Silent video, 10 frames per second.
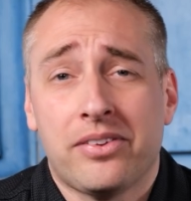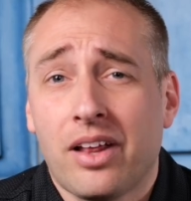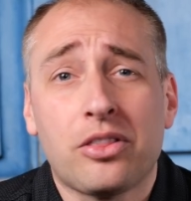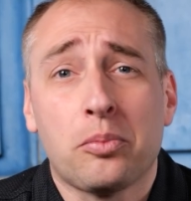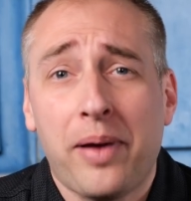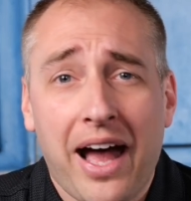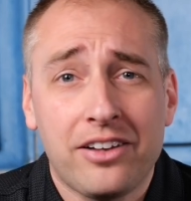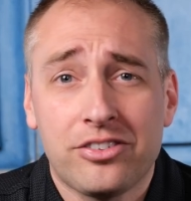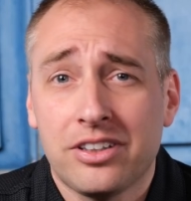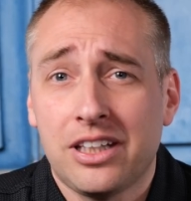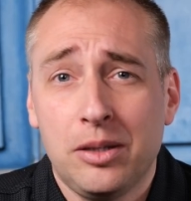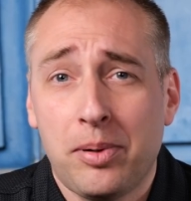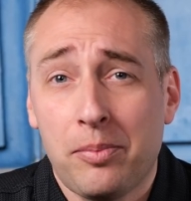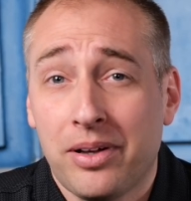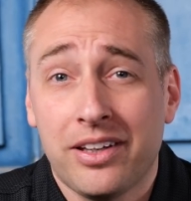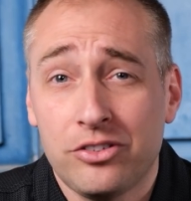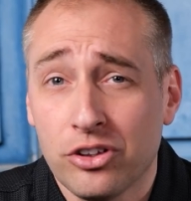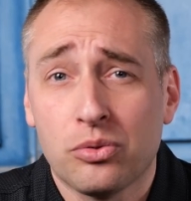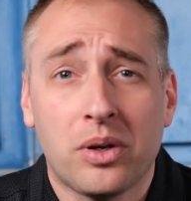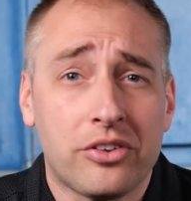that's not their passion to keep up on, they
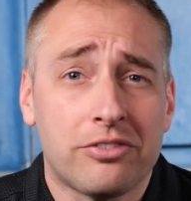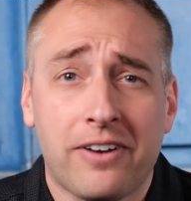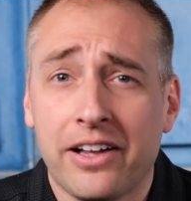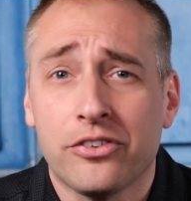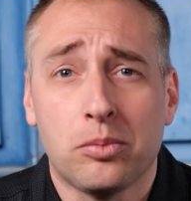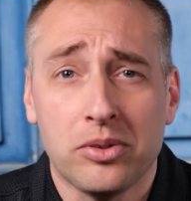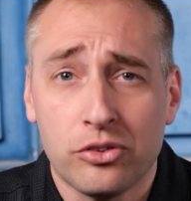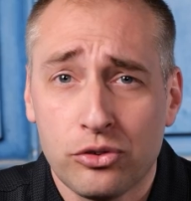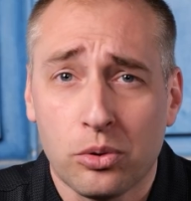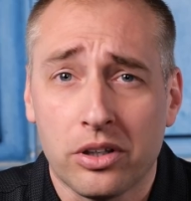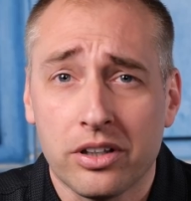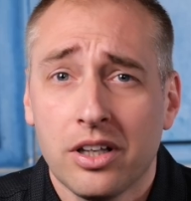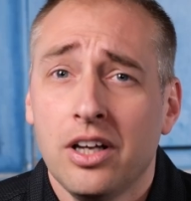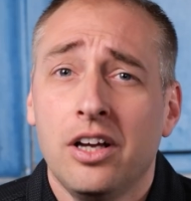just want their files to be stored.